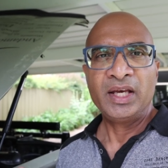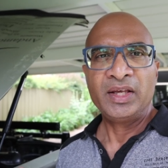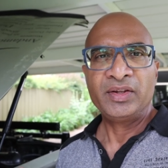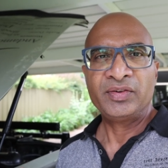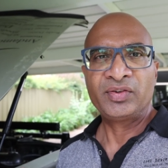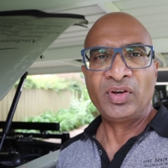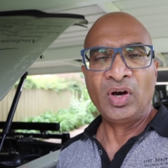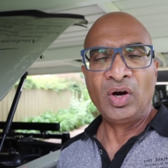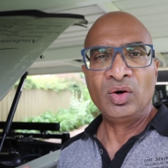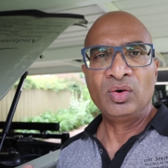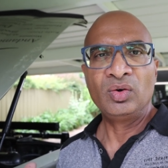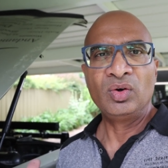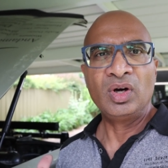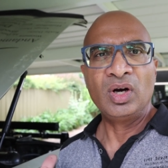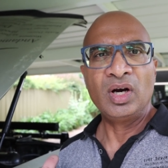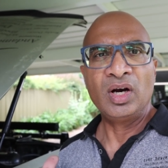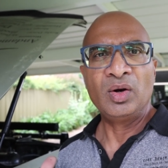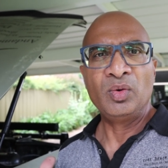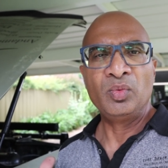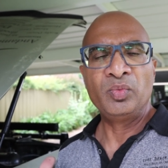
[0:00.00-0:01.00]
So
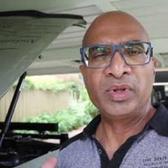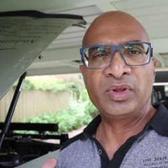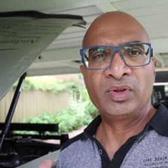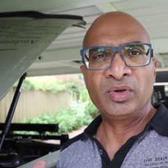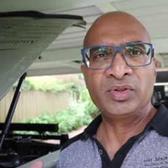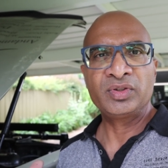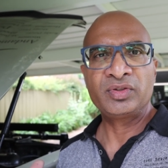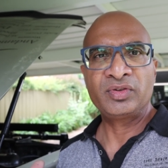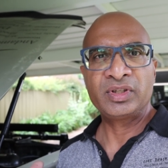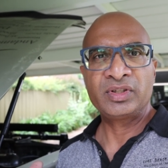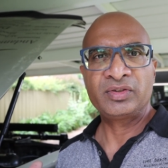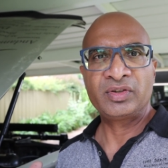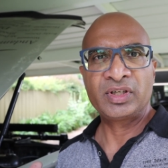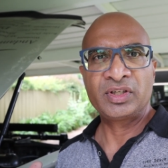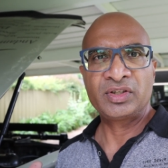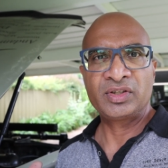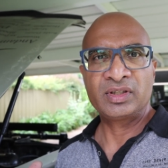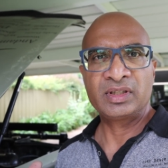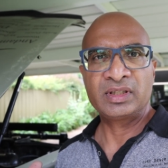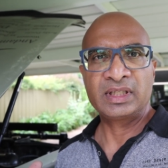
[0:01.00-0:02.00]
with those
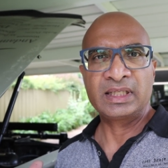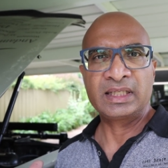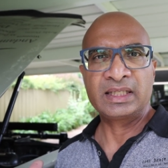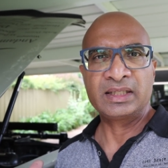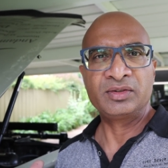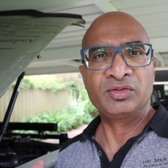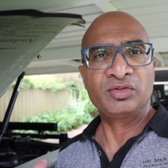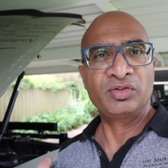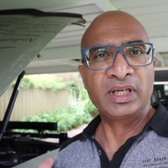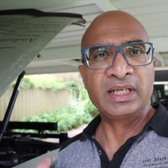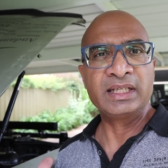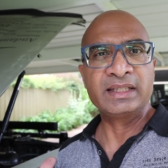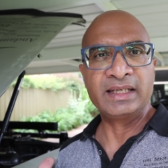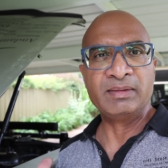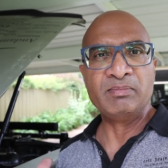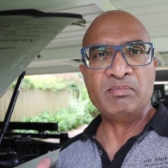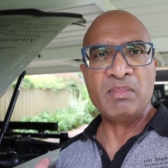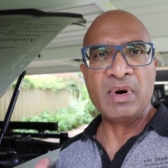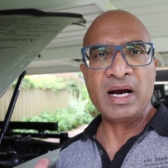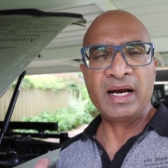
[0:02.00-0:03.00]
restrictions and constraints
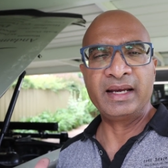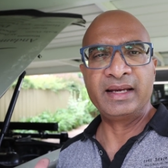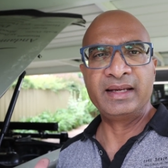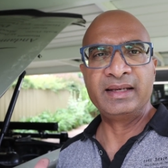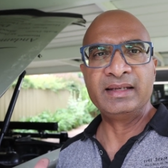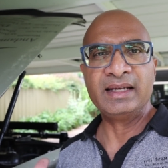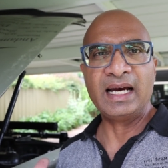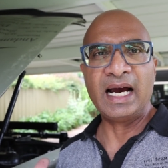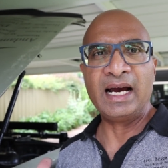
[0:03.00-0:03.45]
in mind,